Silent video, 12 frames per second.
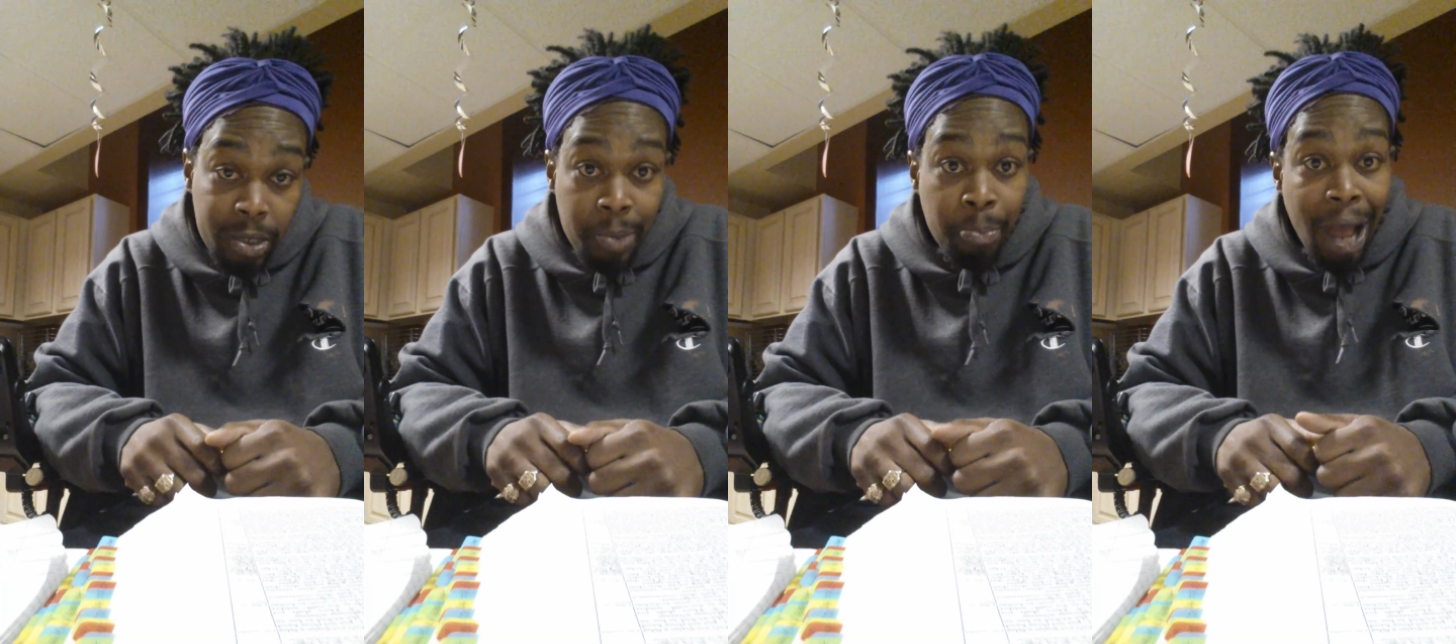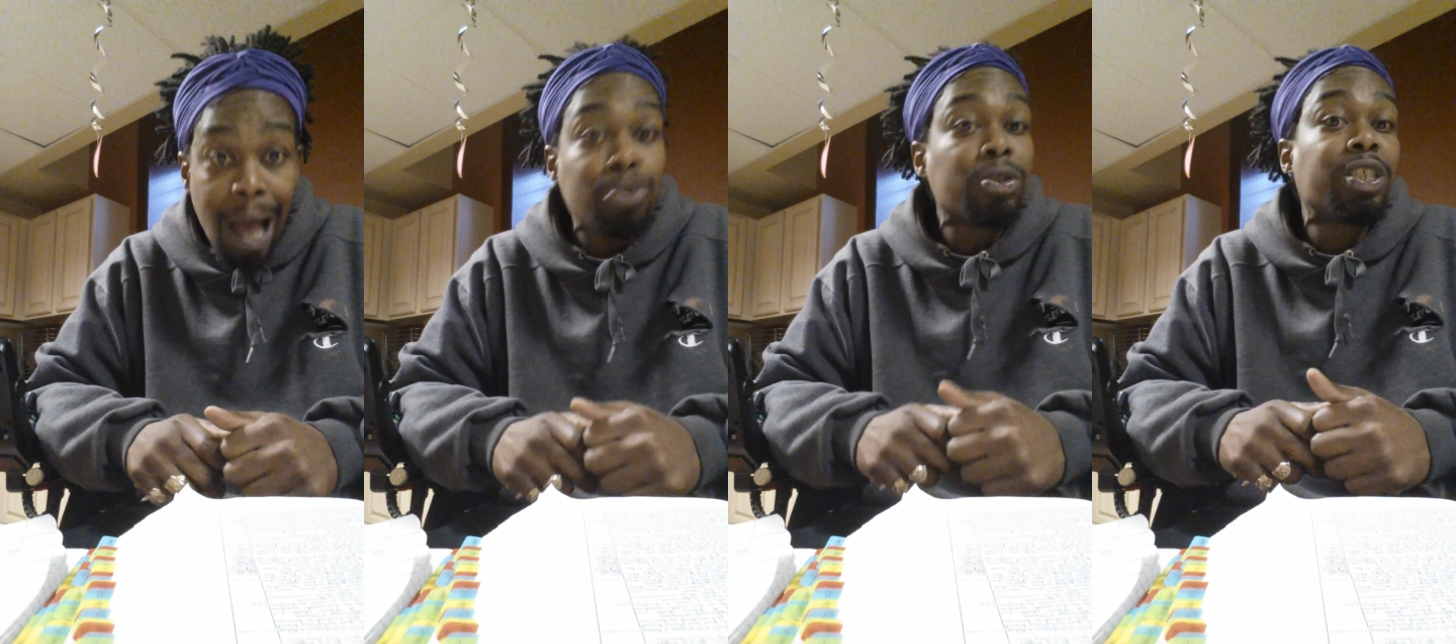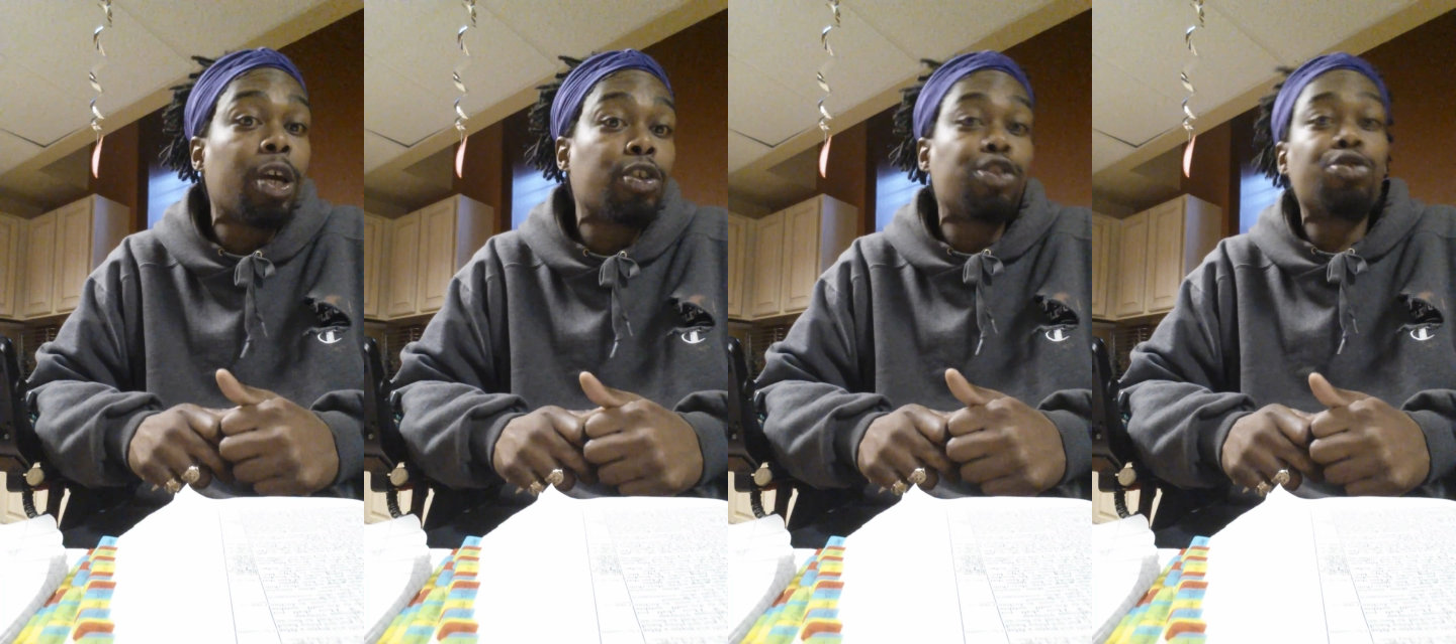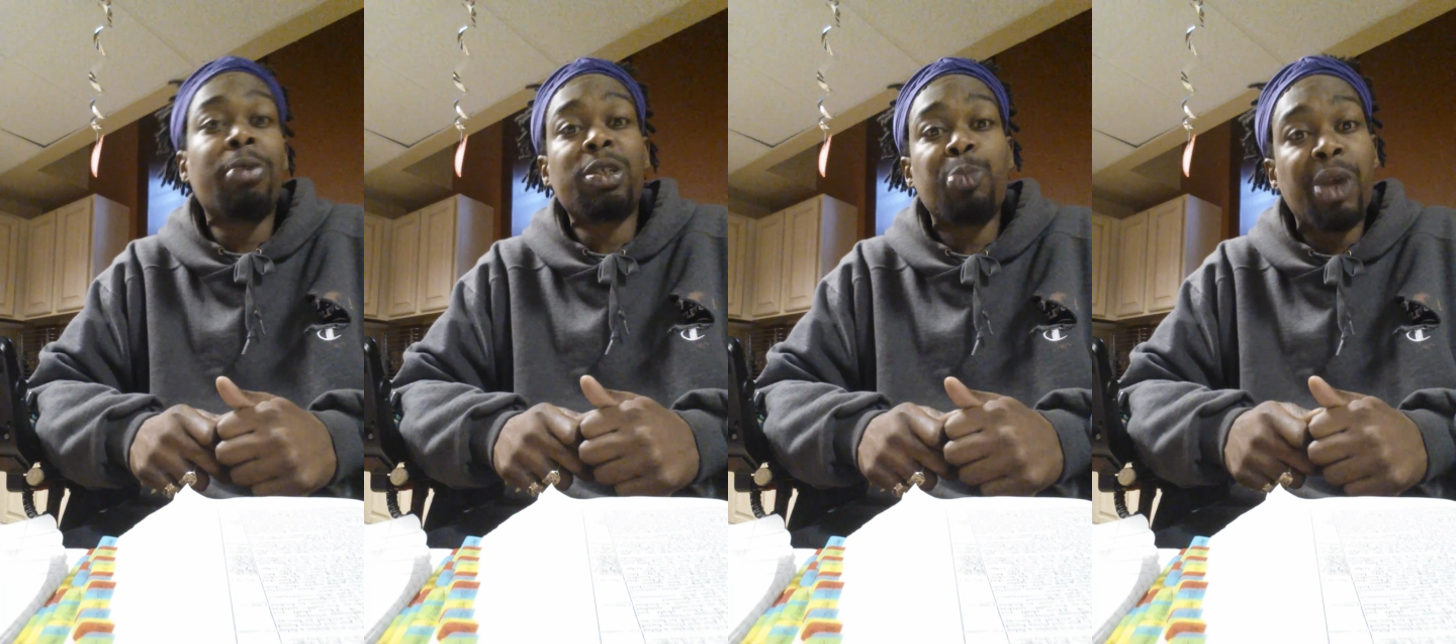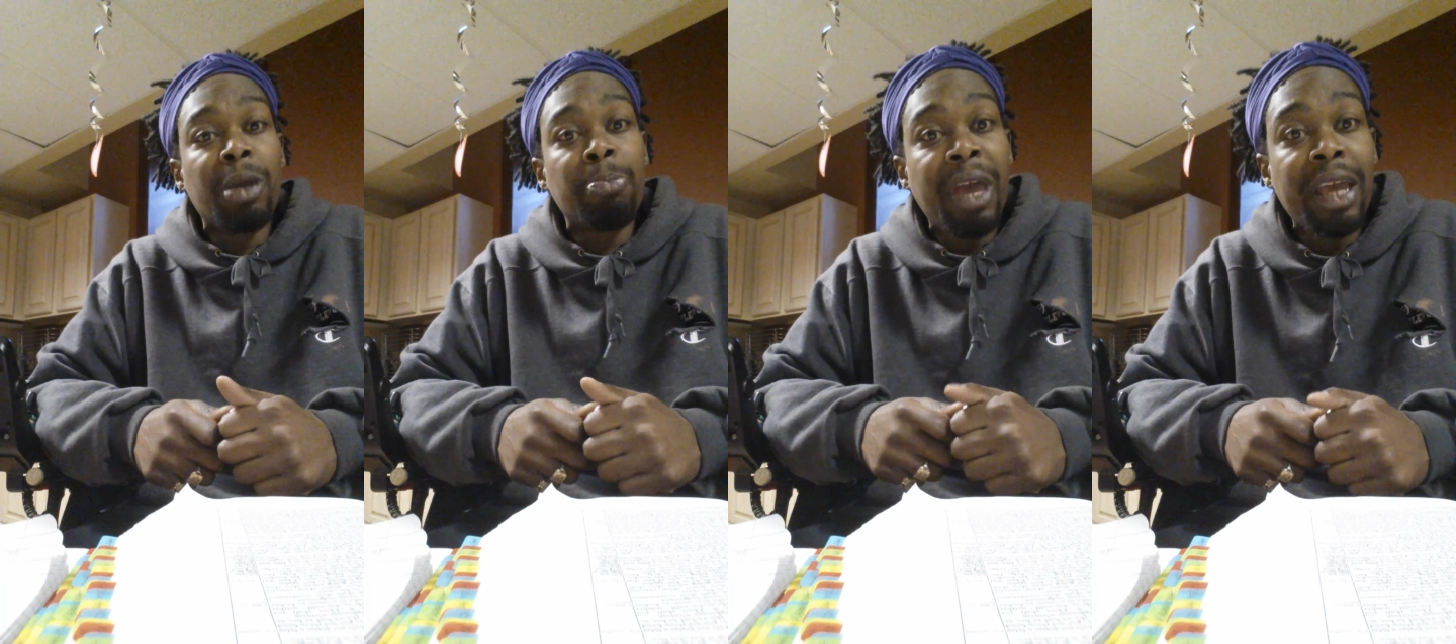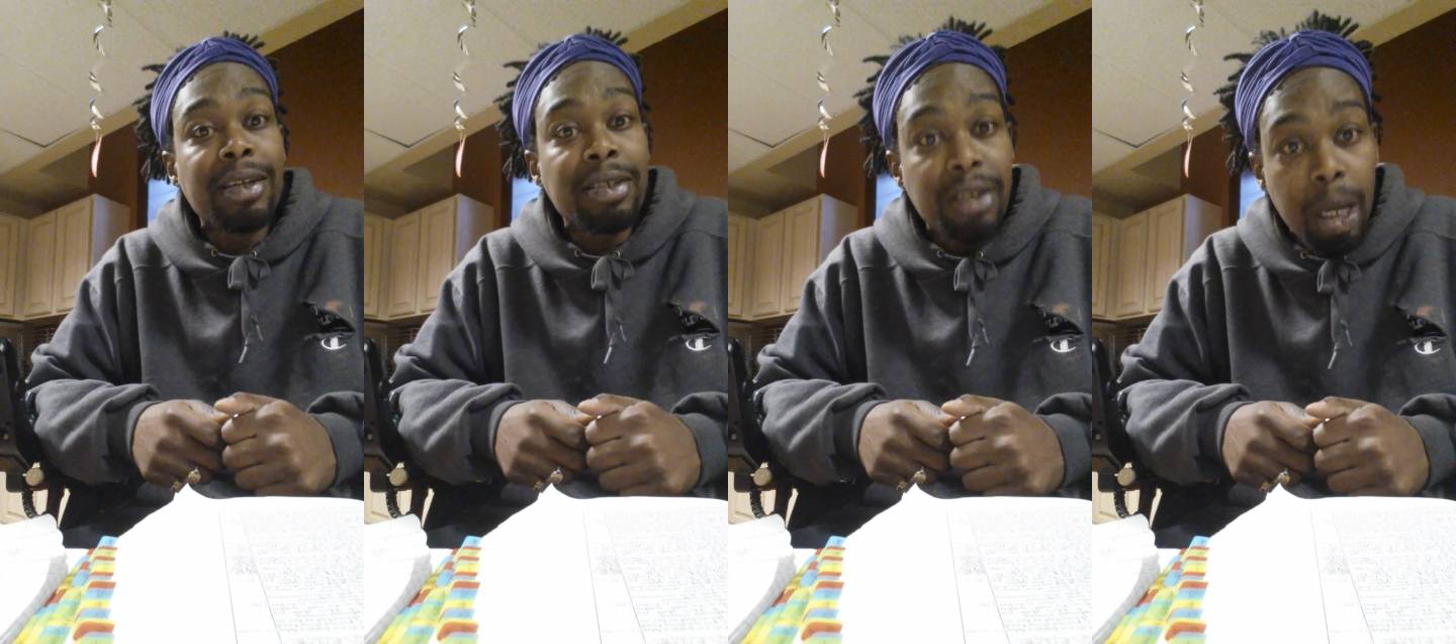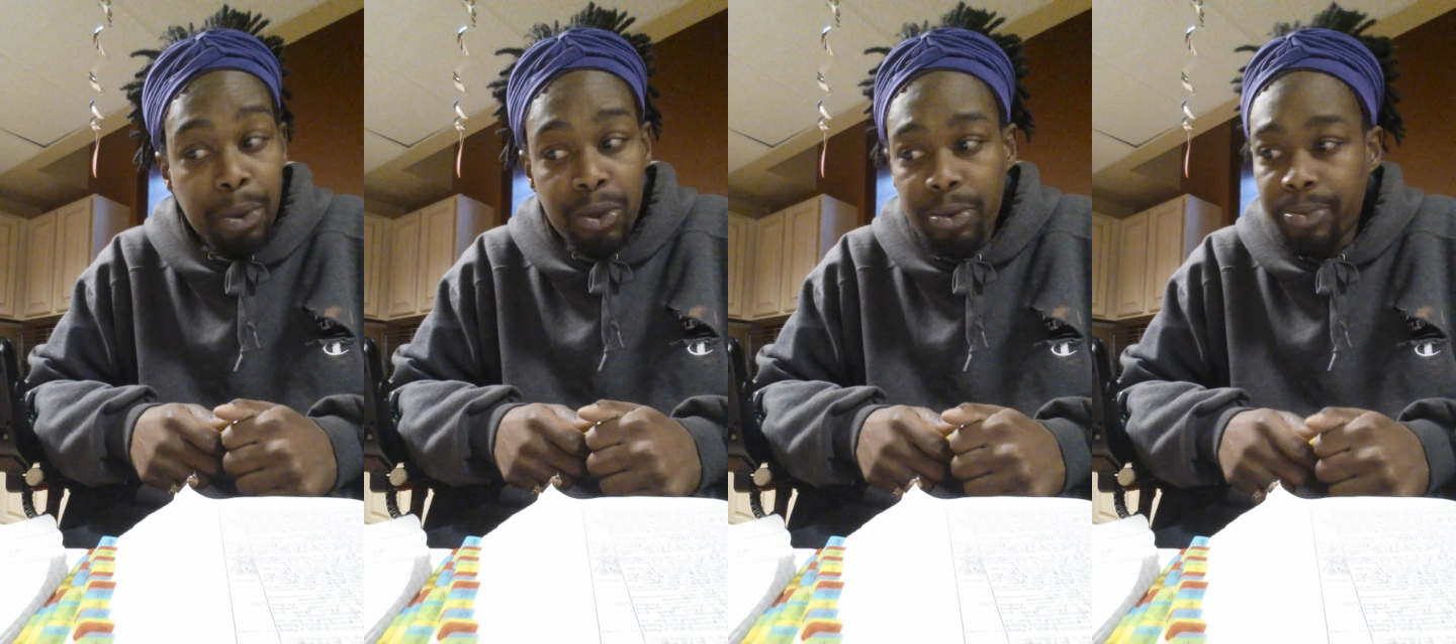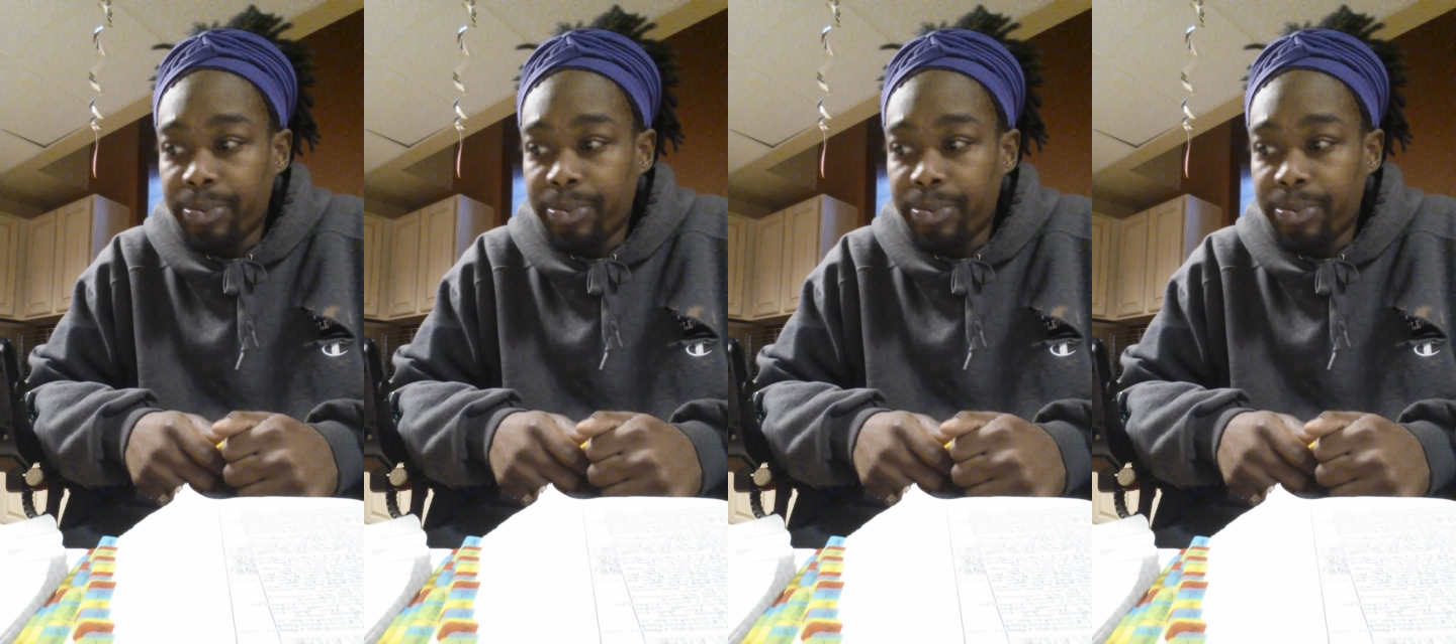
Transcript: The Bible tells you must pay it back in double.